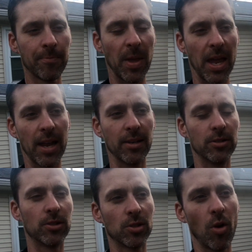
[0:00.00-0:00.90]
And
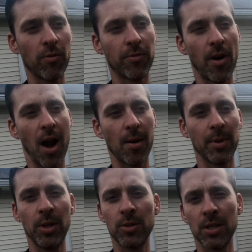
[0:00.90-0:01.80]
so far I've
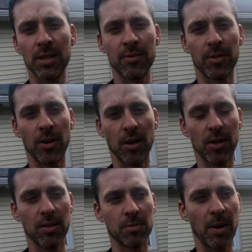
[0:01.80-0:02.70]
been using this
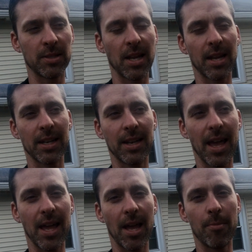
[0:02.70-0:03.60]
is my second
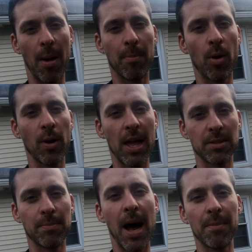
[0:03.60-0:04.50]
day, and my bone
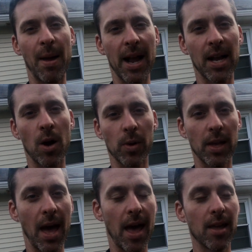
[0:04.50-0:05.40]
hasn't popped back out
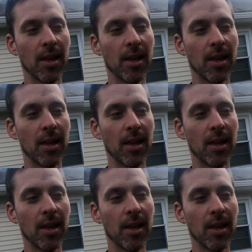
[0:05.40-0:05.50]
yet.